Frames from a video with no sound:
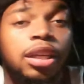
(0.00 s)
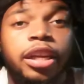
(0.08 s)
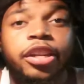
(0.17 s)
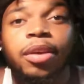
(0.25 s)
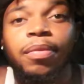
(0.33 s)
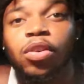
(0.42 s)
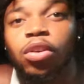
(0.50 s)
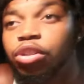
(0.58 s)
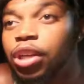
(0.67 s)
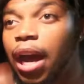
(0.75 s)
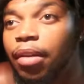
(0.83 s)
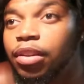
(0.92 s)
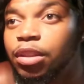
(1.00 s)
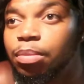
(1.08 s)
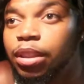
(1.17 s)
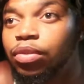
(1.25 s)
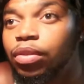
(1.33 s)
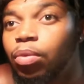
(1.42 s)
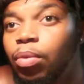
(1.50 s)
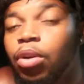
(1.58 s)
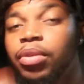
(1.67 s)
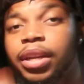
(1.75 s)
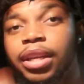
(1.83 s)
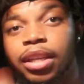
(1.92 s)
And then we're gonna drop this bitch for the
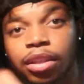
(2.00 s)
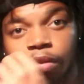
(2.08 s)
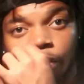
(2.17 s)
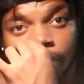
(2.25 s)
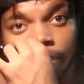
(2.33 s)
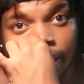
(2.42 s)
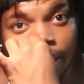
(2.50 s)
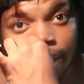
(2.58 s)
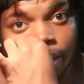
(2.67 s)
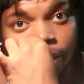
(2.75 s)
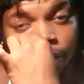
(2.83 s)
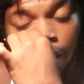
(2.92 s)
world to hear, you feel what I'm saying?